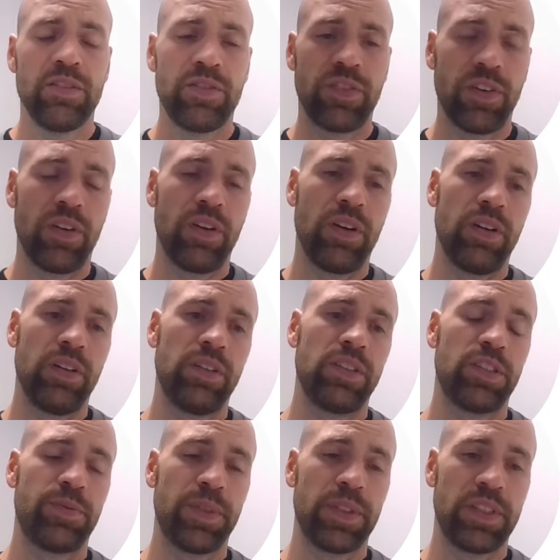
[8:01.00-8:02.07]
for
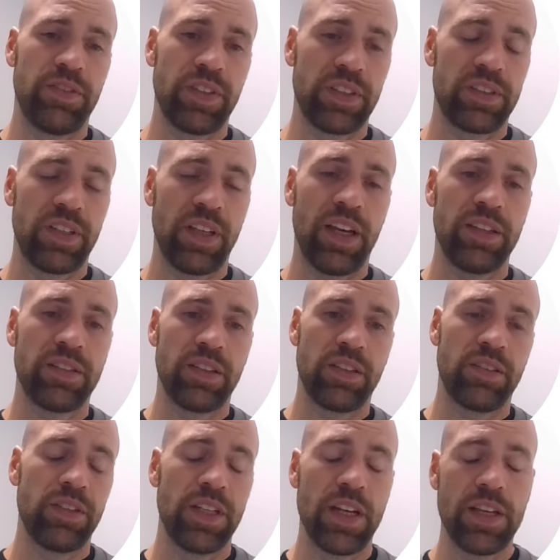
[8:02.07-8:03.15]
specific sites
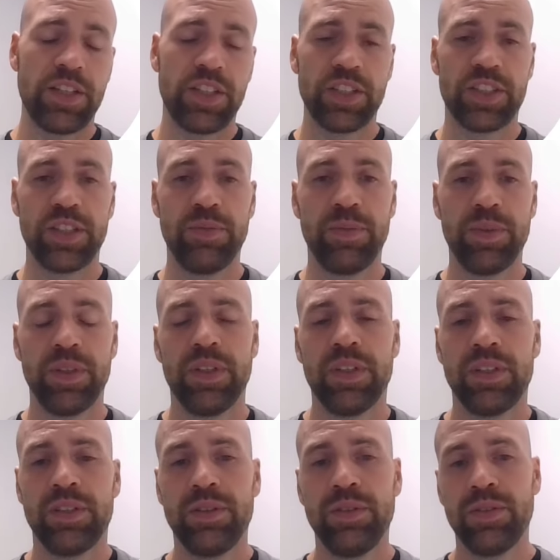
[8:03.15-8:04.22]
and the relationship
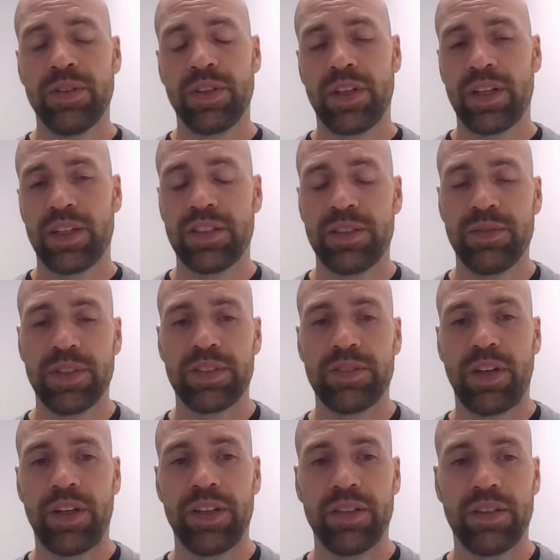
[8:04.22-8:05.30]
to the customers
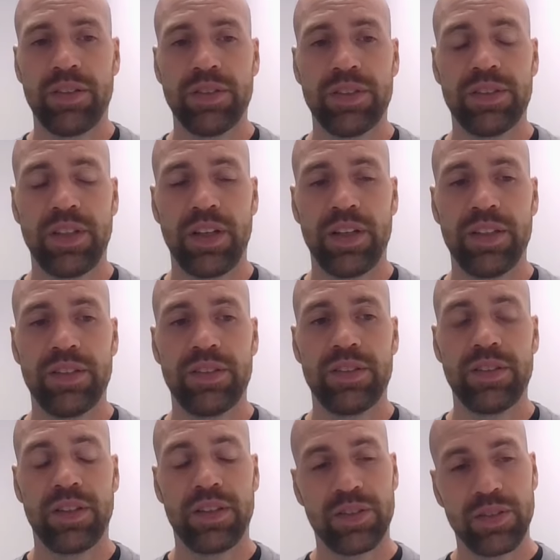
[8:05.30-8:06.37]
running those
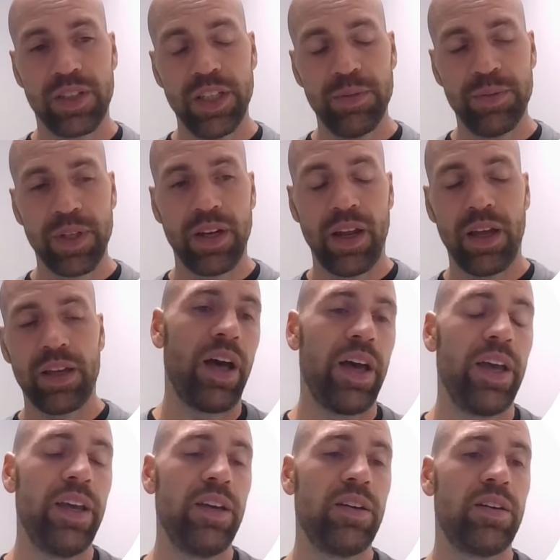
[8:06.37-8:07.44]
sites. Yeah, so keeping an
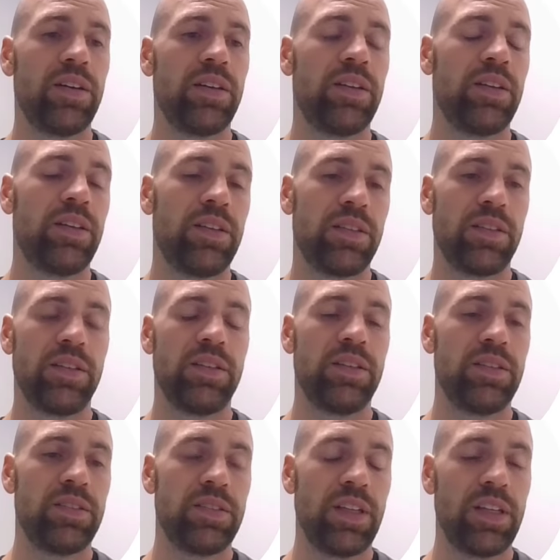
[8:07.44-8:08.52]
eye on
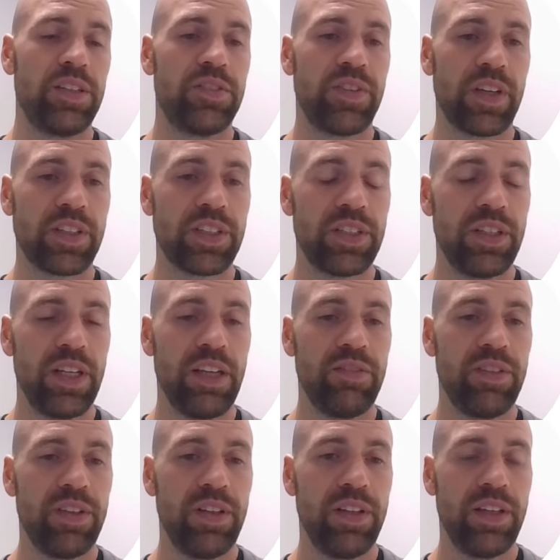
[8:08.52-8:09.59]
the satisfaction
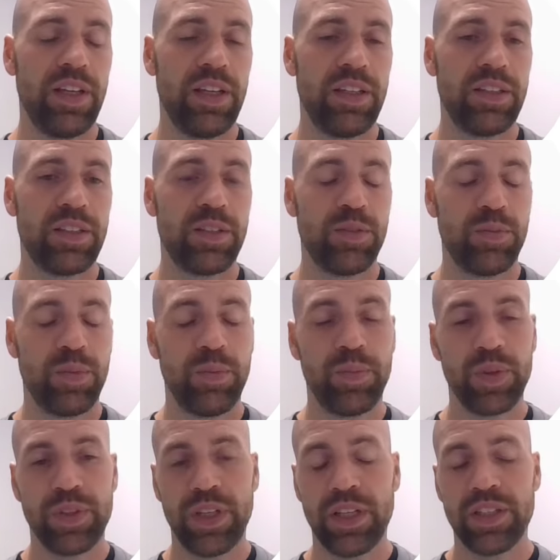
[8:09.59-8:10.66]
level and the
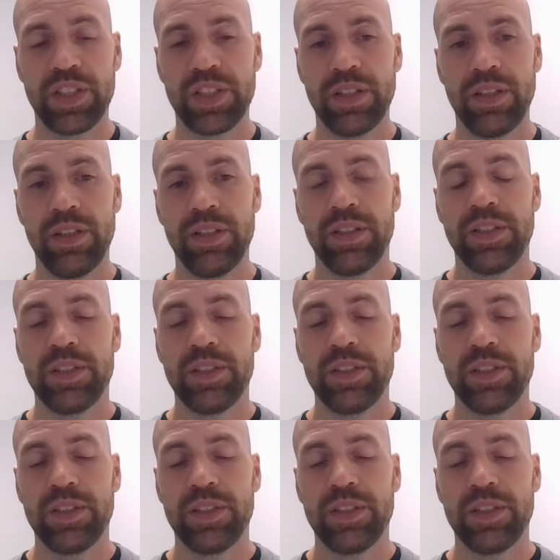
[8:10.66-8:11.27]
potential